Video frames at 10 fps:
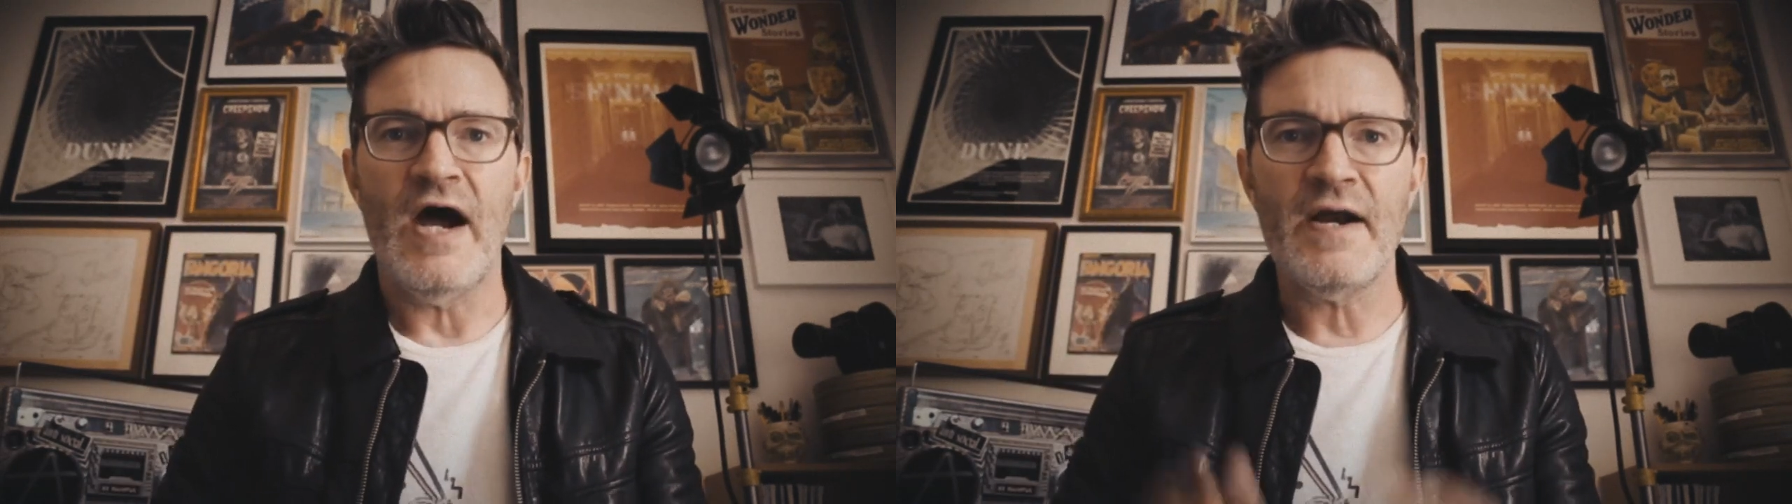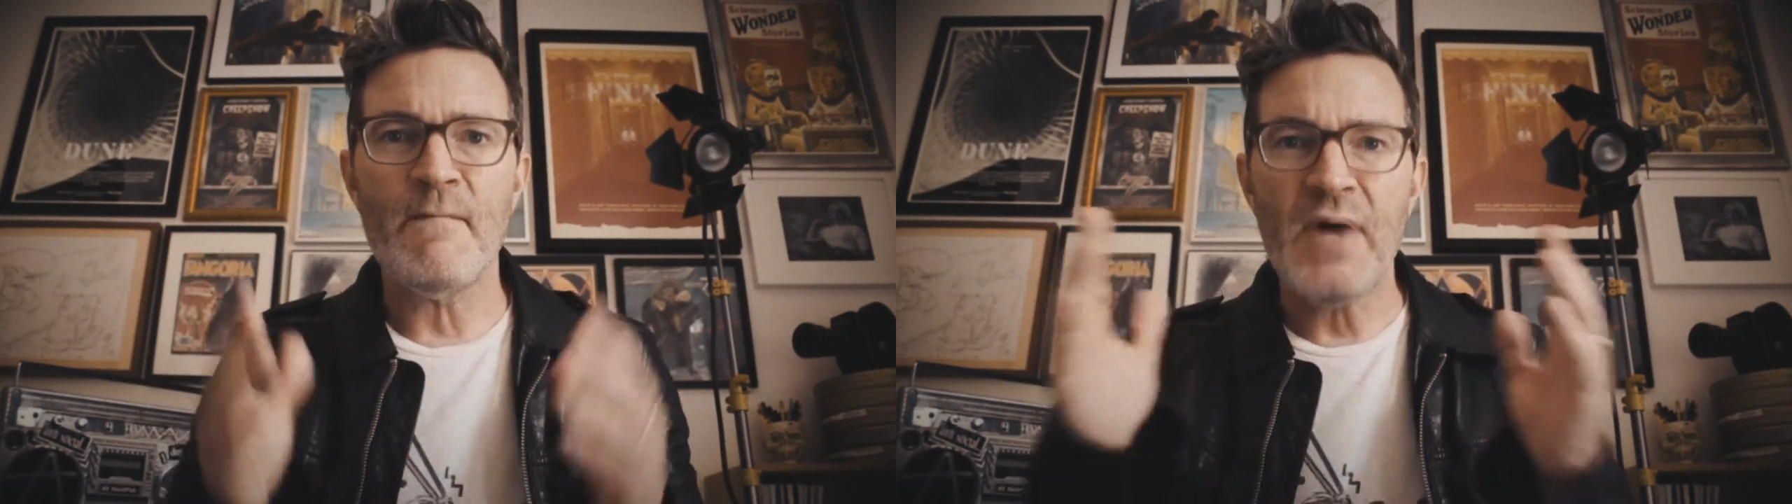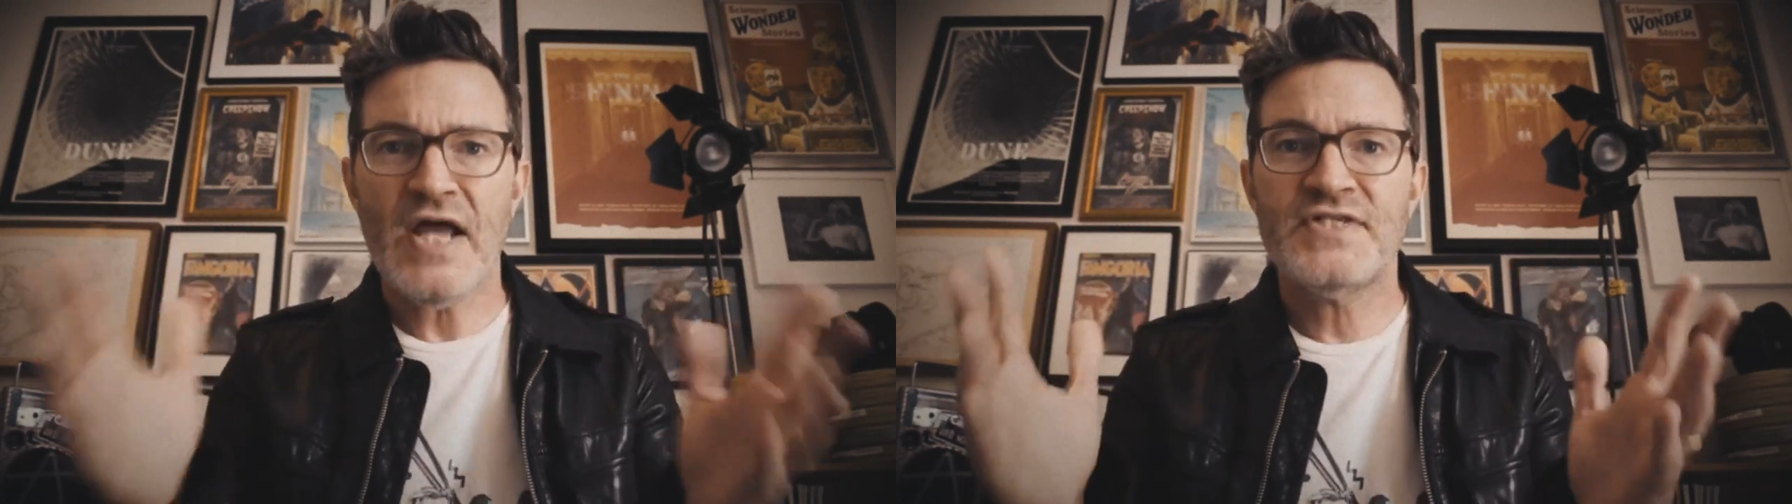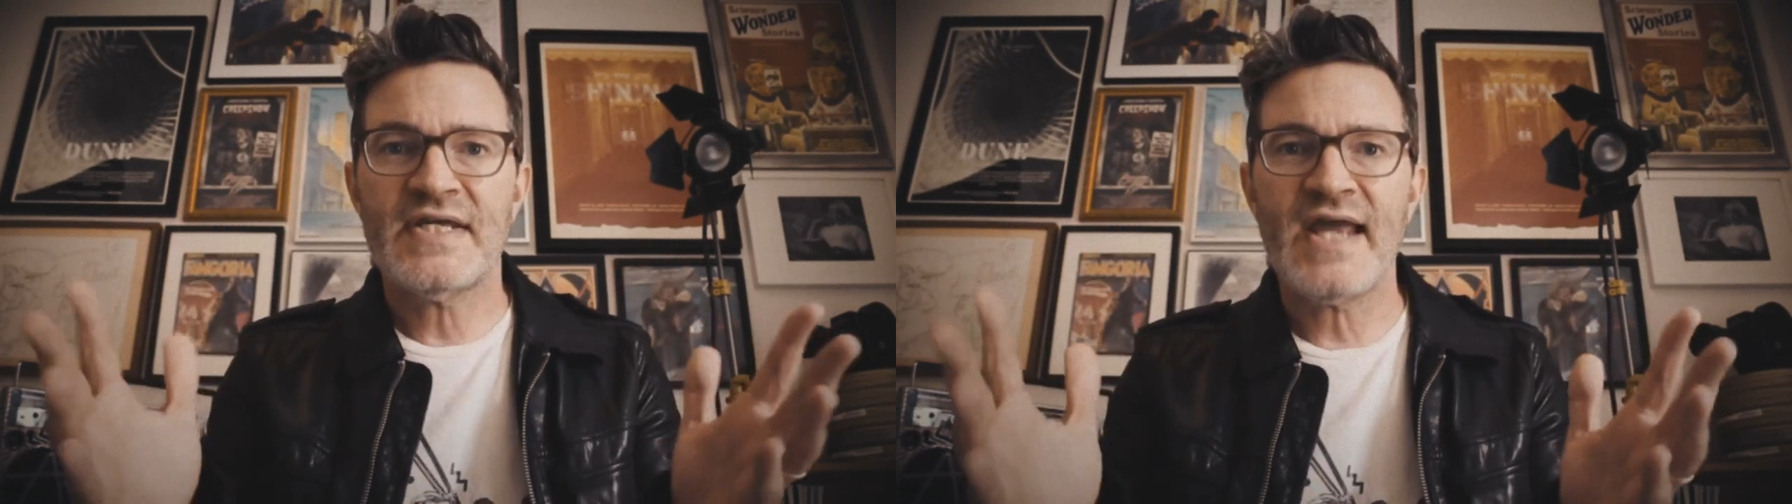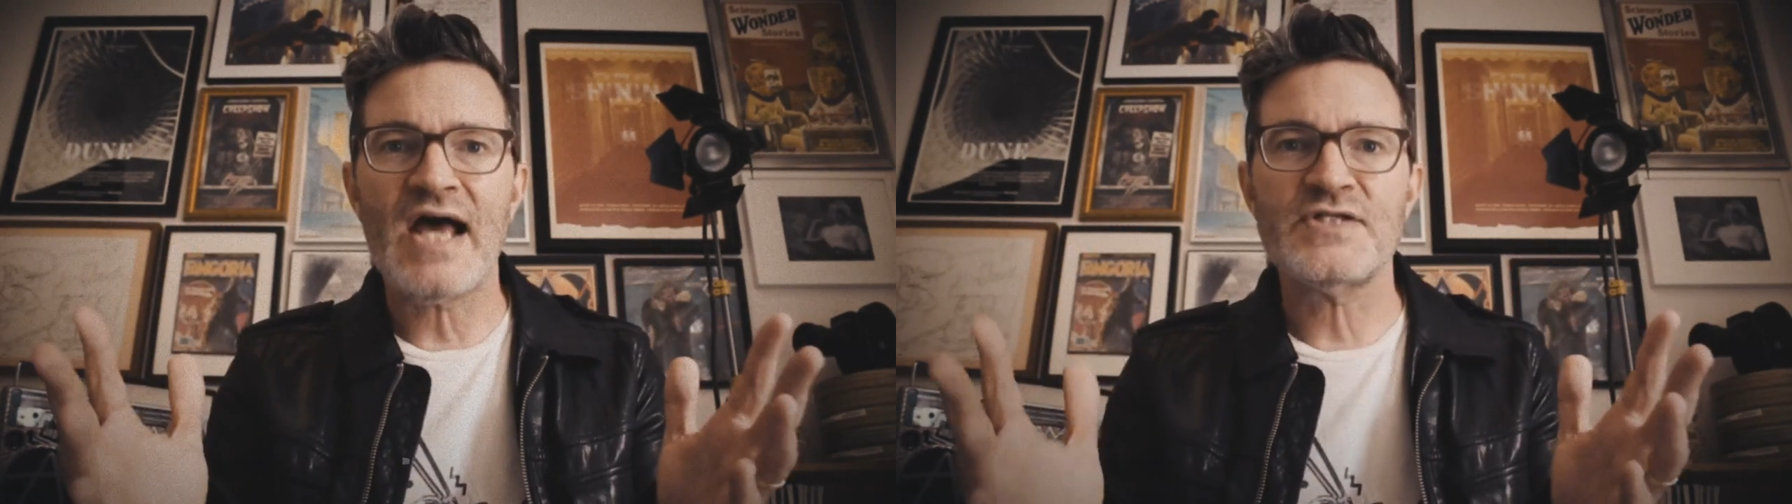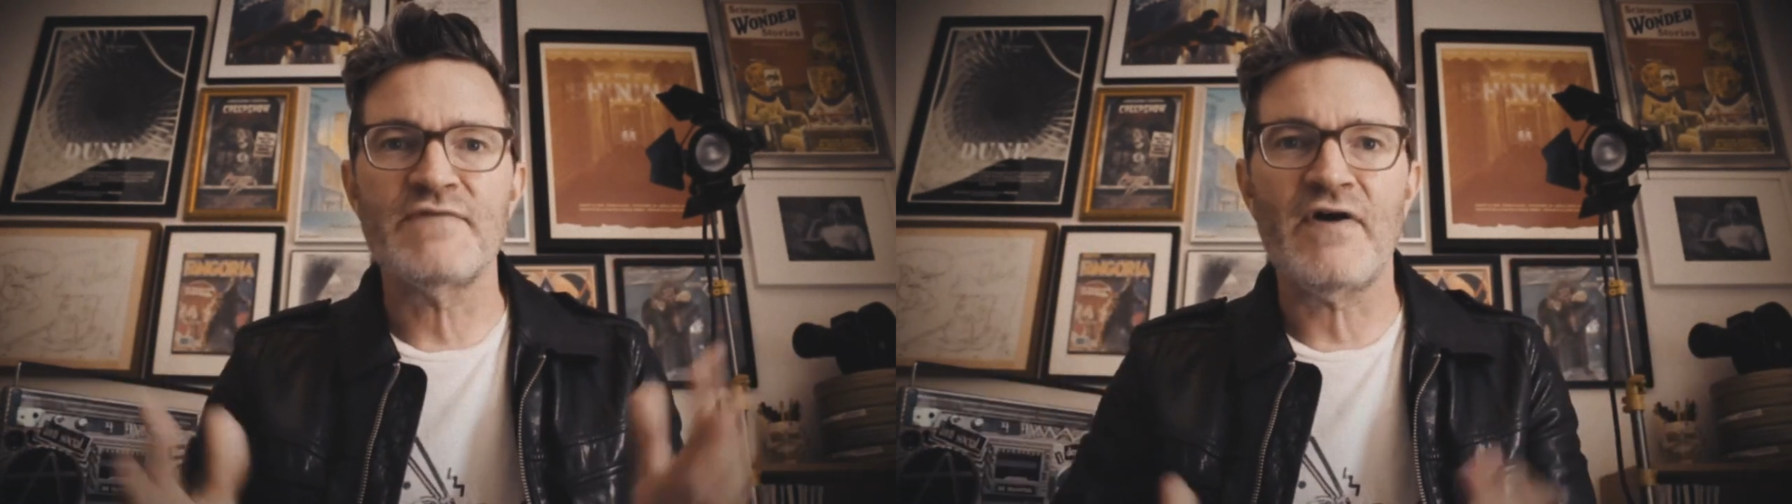an amazing cast of